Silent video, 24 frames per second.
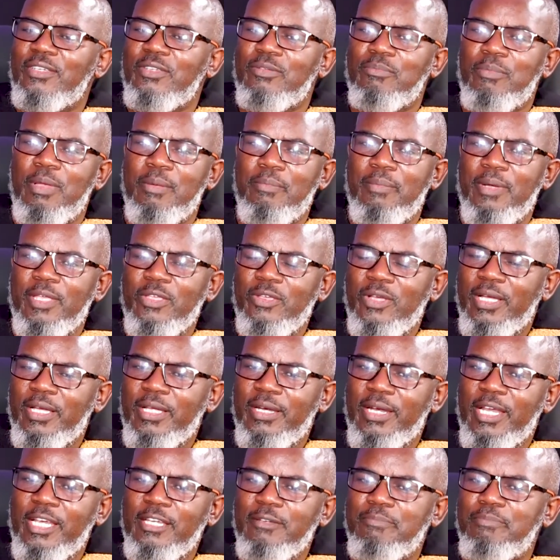Remember your
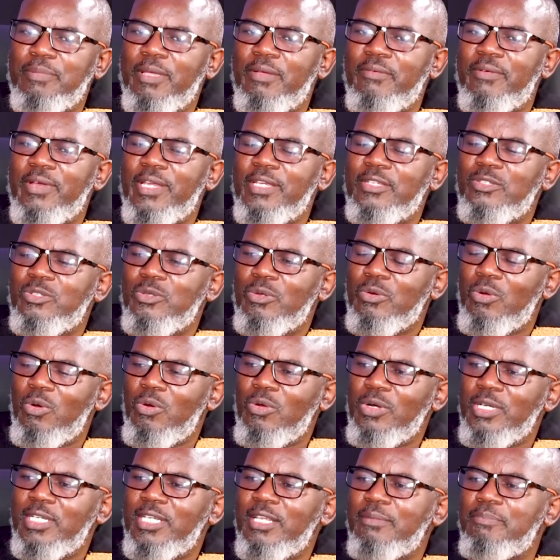grandparents or
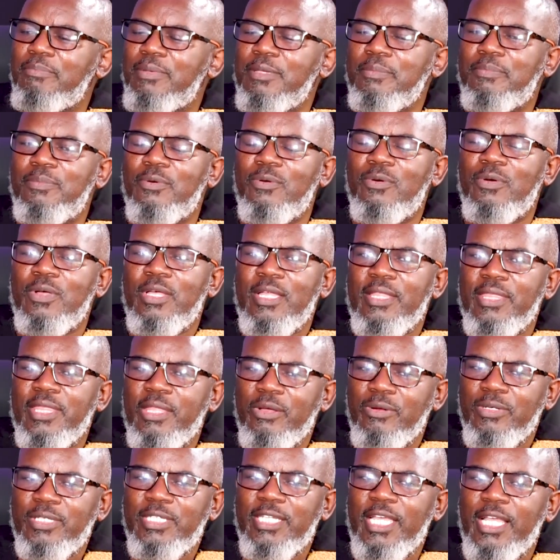older people, they
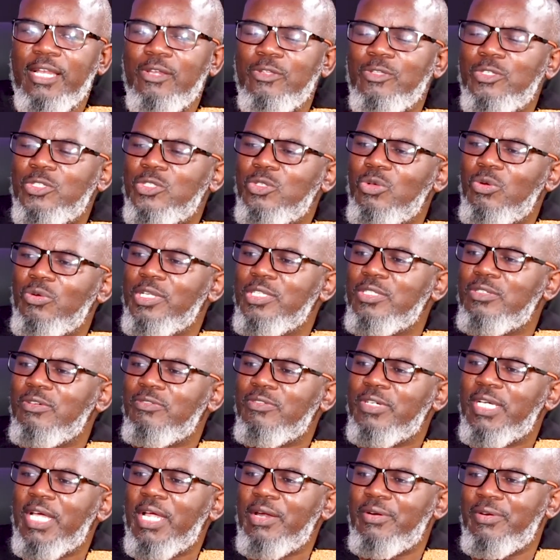will tell you stories of
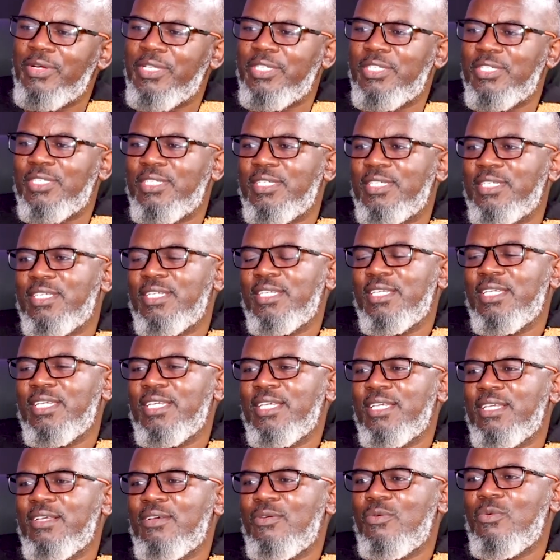courage.
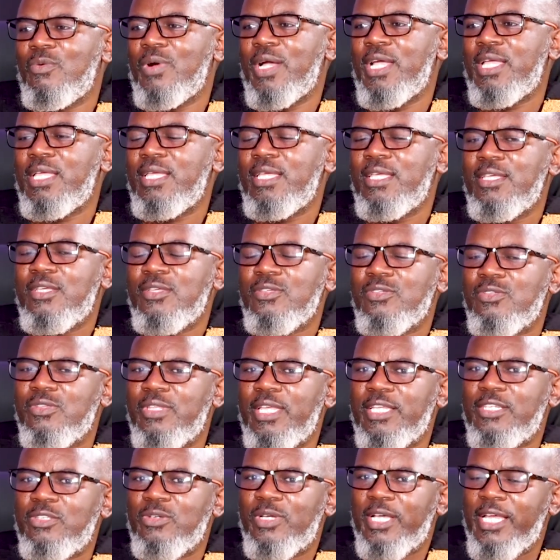Why? So
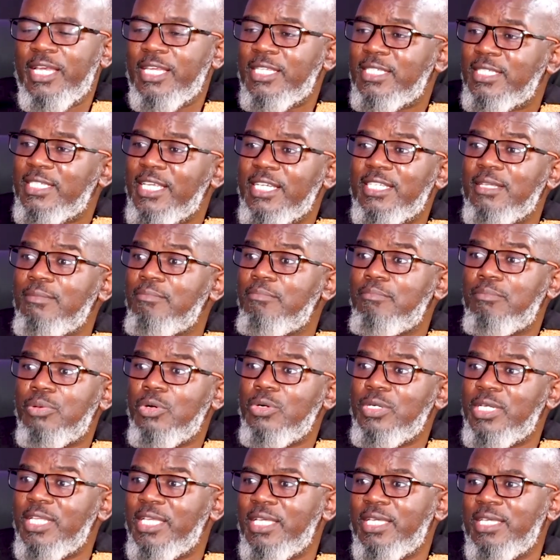that you can start
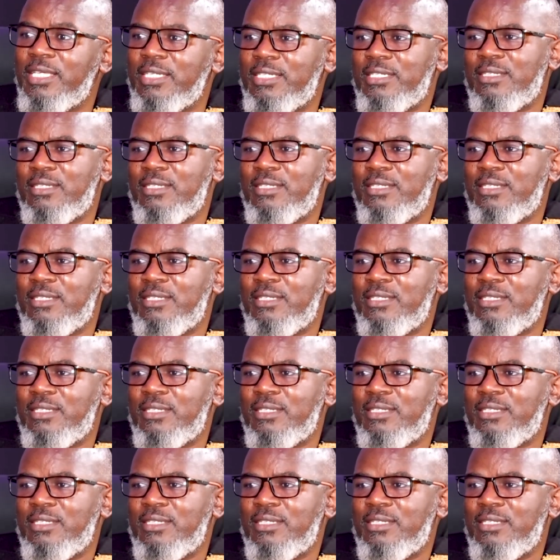embodying it.